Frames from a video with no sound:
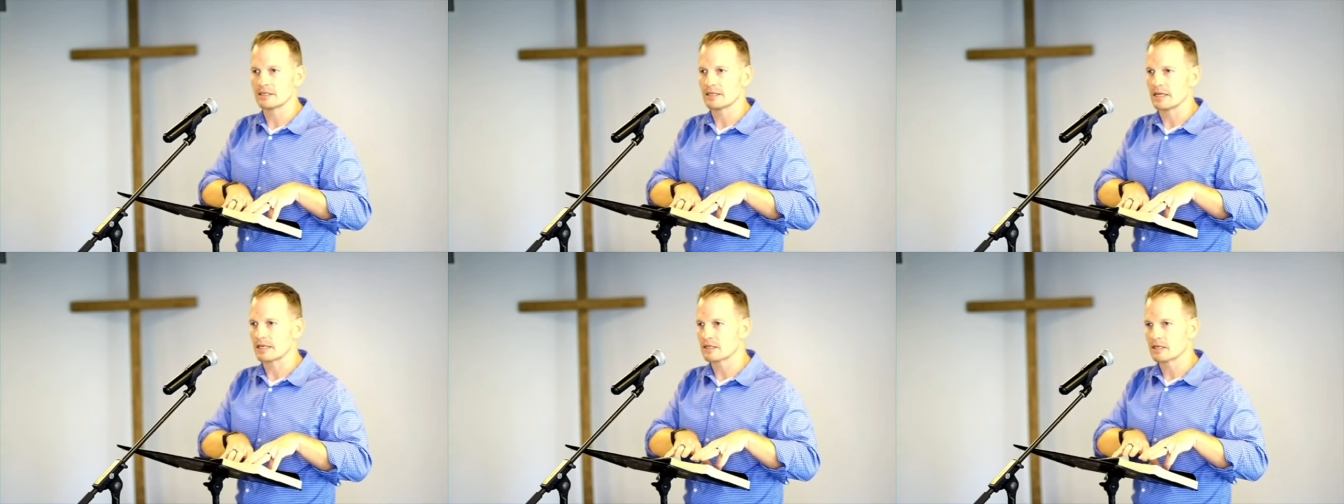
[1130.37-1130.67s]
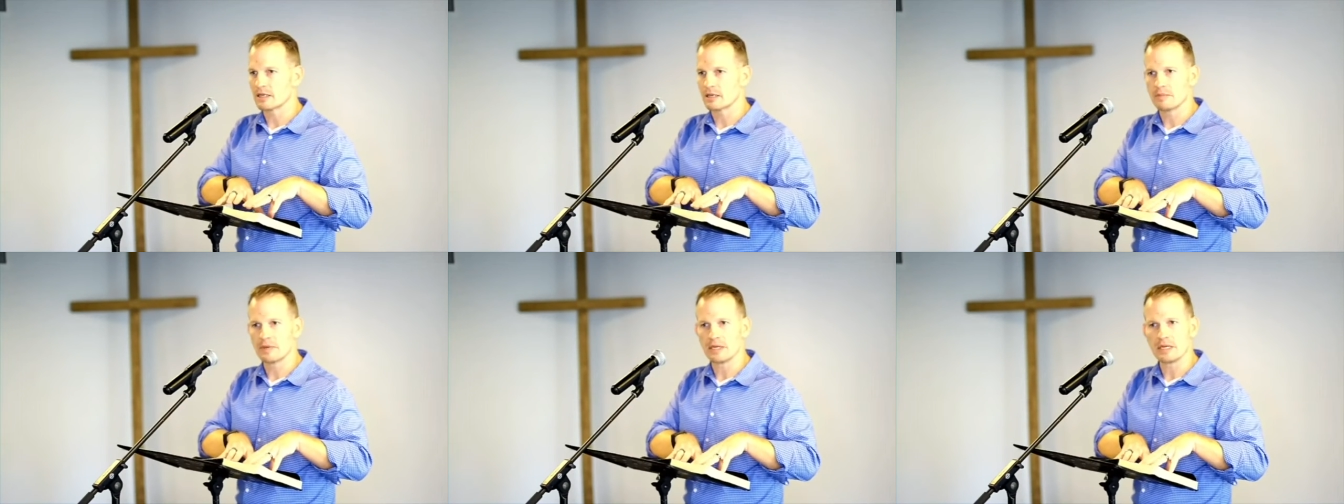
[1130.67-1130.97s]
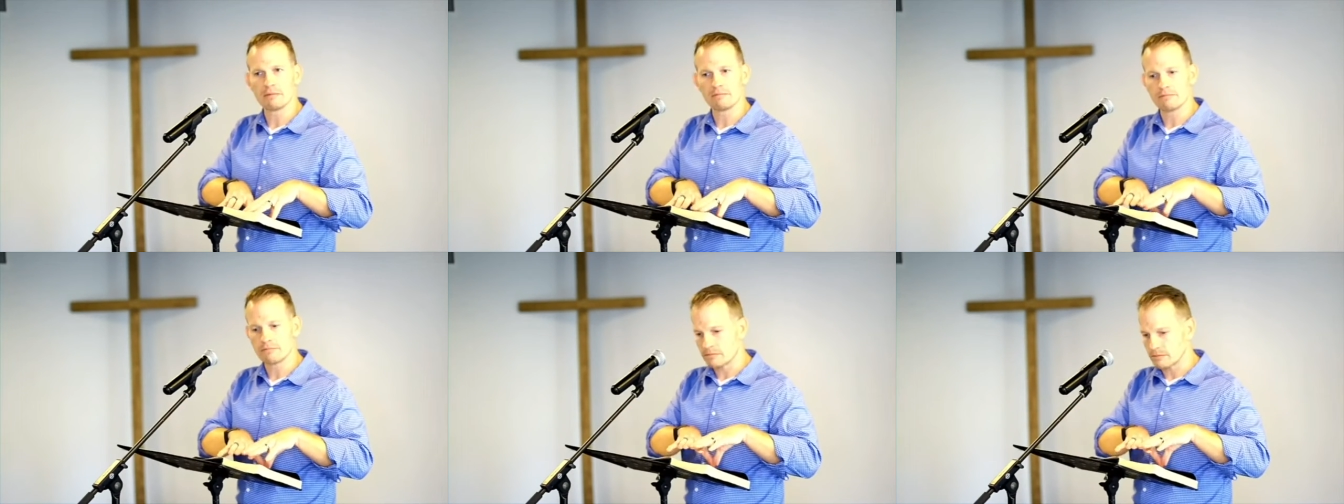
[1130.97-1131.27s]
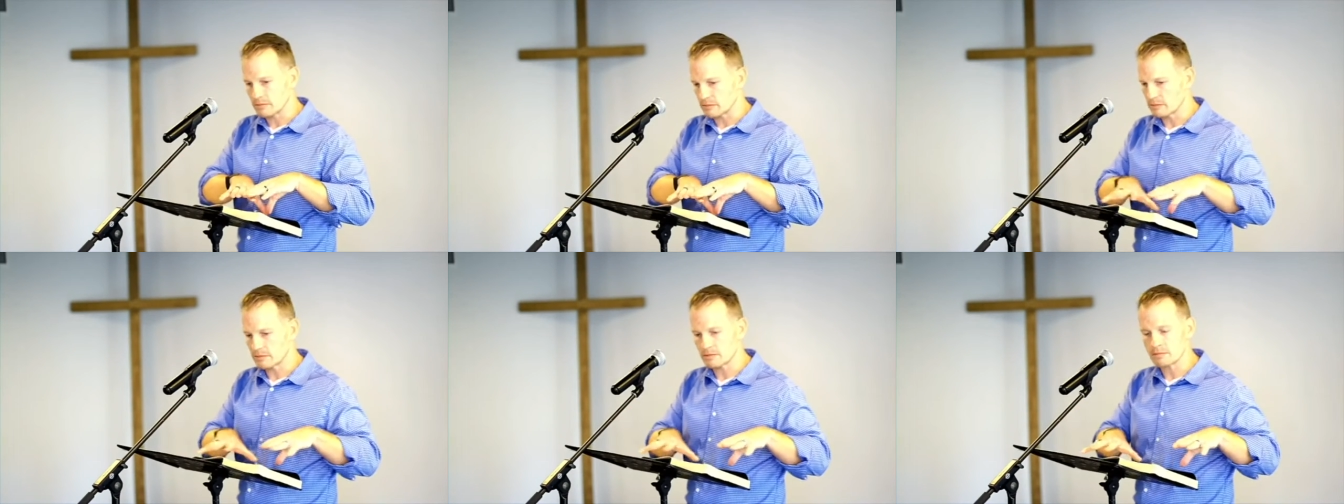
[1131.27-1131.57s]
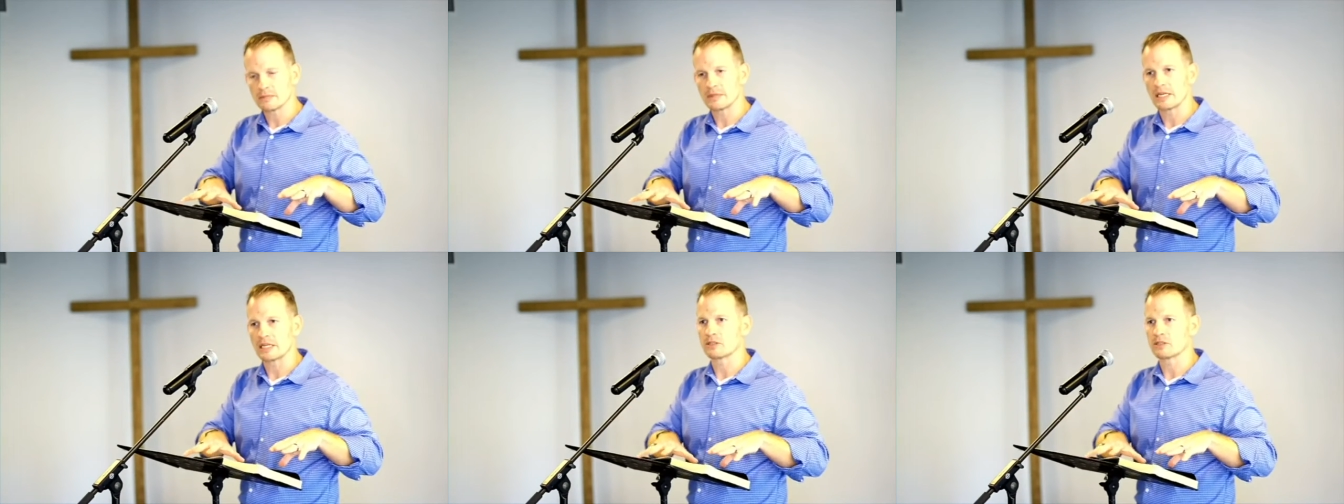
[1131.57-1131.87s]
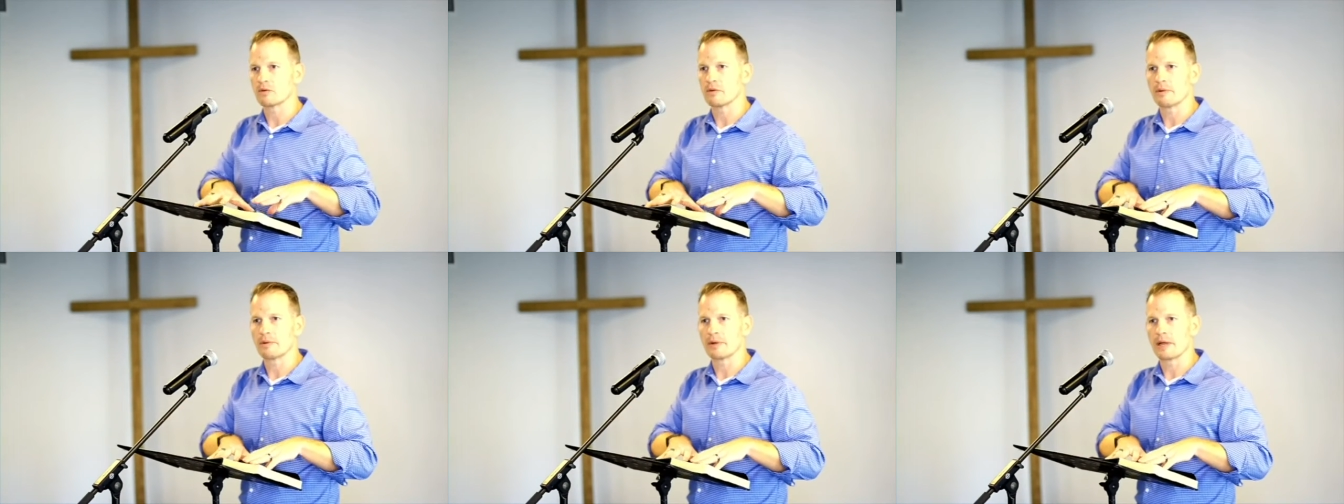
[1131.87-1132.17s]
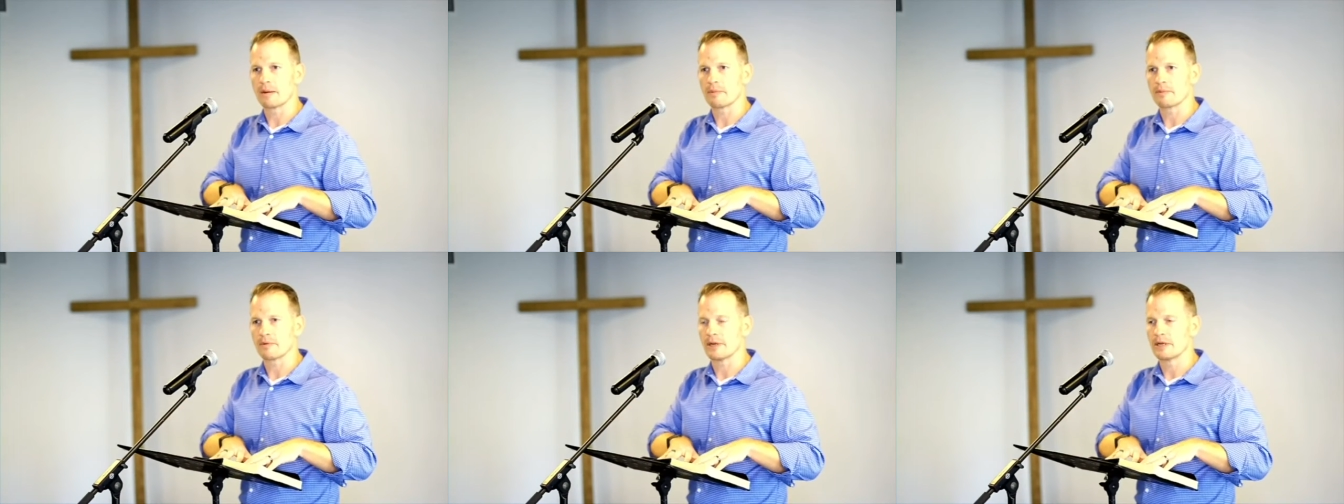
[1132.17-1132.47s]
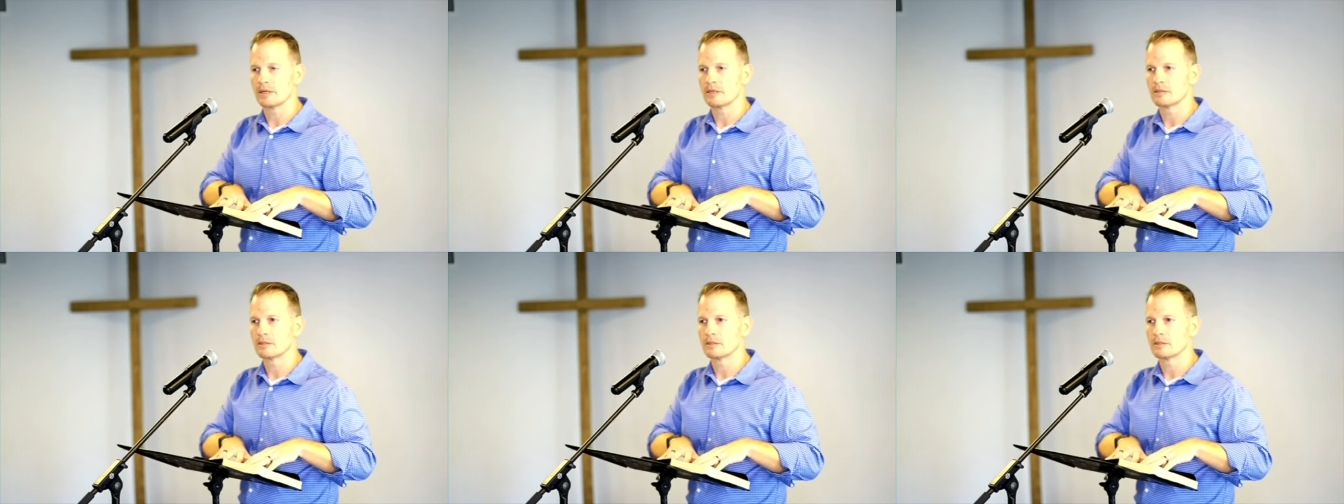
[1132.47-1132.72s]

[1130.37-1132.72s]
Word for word: That's going to be, that's the way we operate.